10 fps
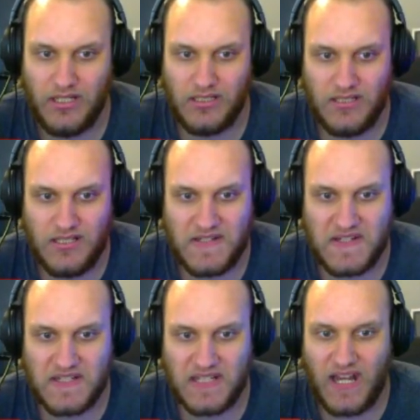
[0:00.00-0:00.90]
Then you
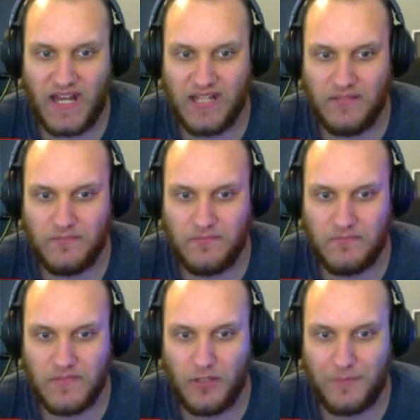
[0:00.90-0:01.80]
see the guy.
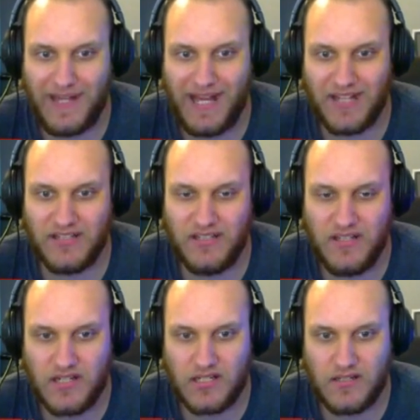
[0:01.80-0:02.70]
Go back.
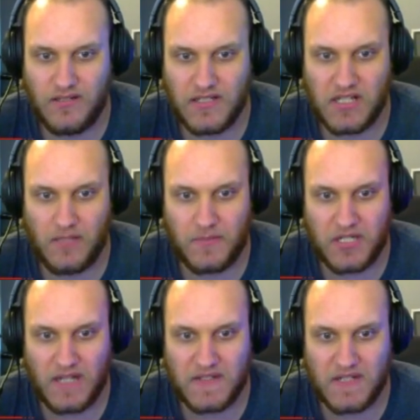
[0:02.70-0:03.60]
Gets a couple
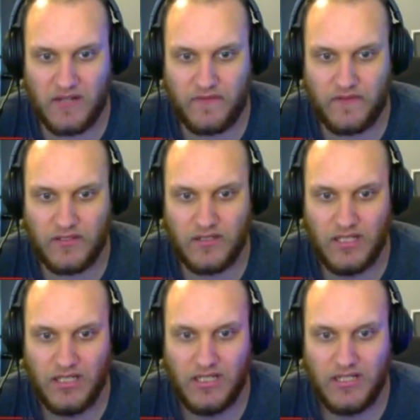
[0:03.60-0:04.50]
shots off.
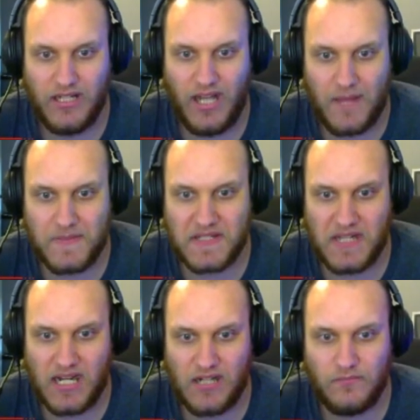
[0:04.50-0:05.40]
He hops
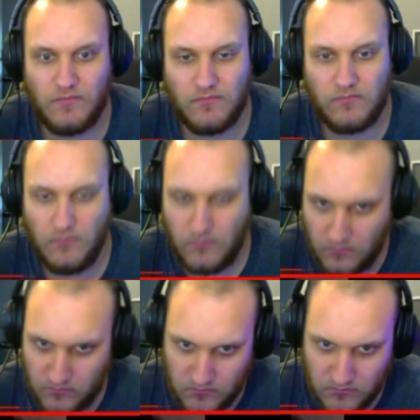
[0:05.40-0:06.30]
down.
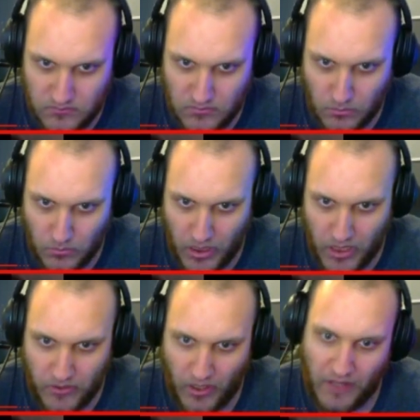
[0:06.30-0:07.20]

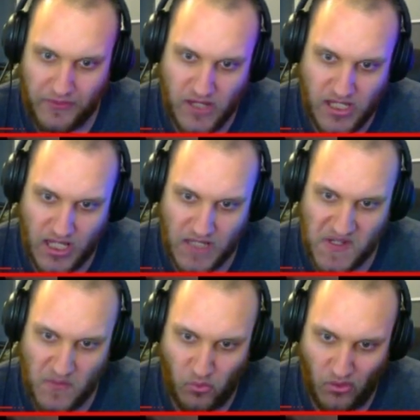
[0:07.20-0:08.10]
And I think he ends
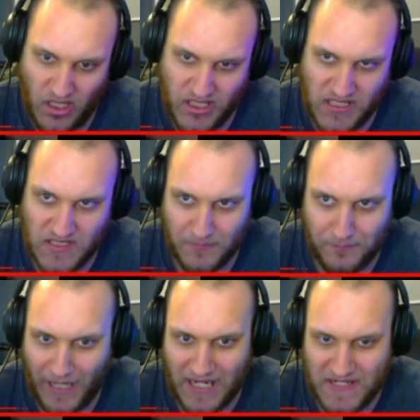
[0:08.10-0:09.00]
up walking to
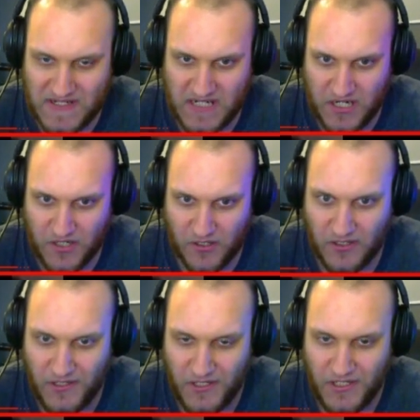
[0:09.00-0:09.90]
box here.
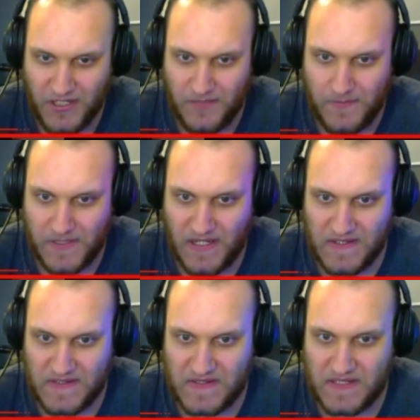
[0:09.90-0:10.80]

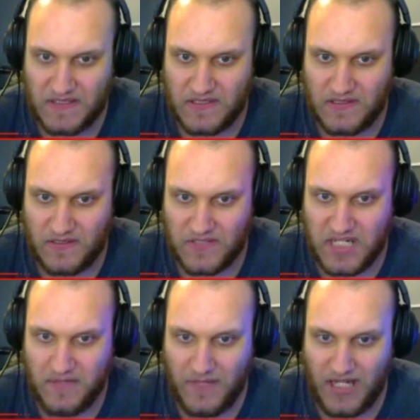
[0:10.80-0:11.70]
Because your
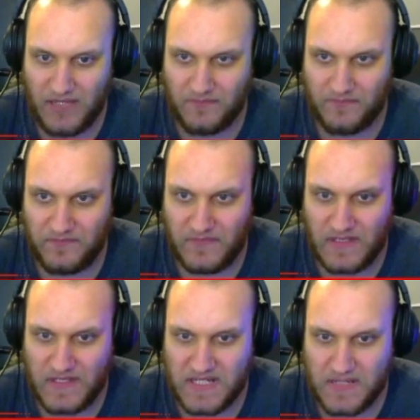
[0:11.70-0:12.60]
teammate
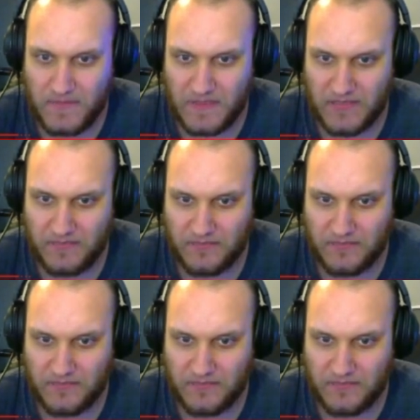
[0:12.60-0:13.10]
simply...